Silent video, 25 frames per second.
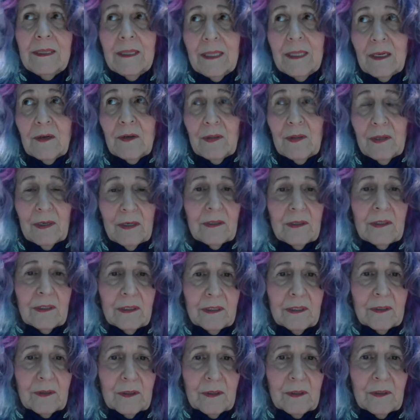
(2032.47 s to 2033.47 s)
And they're
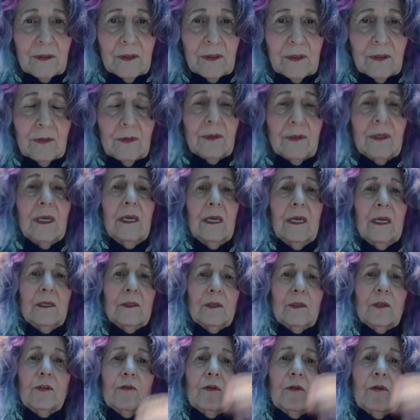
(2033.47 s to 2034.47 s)
there to listen to you.
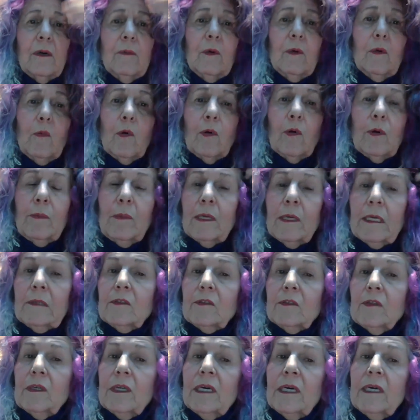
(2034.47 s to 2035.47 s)
So trauma warm
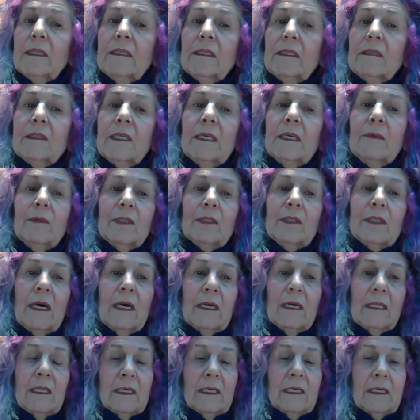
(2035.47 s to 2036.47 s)
lines are not the same
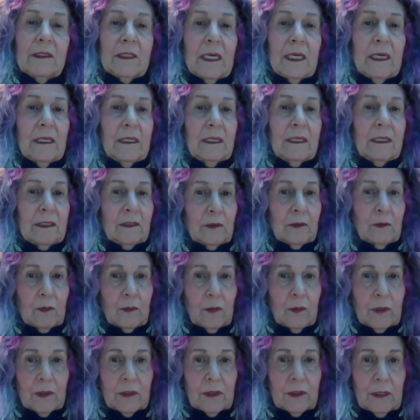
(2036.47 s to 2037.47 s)
as hotlines.
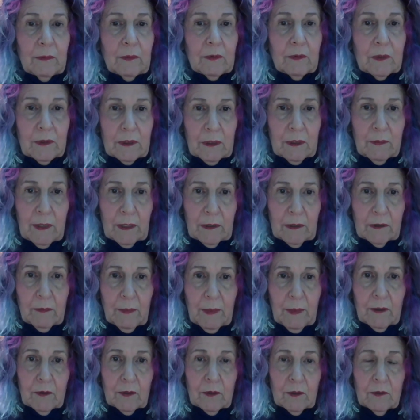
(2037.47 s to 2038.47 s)
Hotlines are when
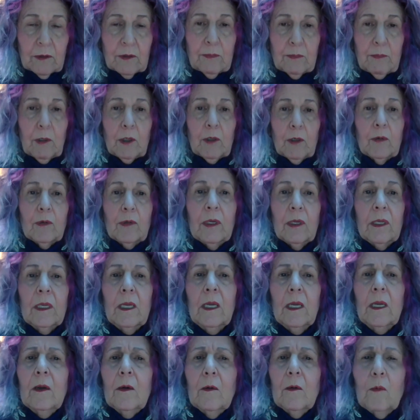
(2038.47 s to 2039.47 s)
something's about to explode.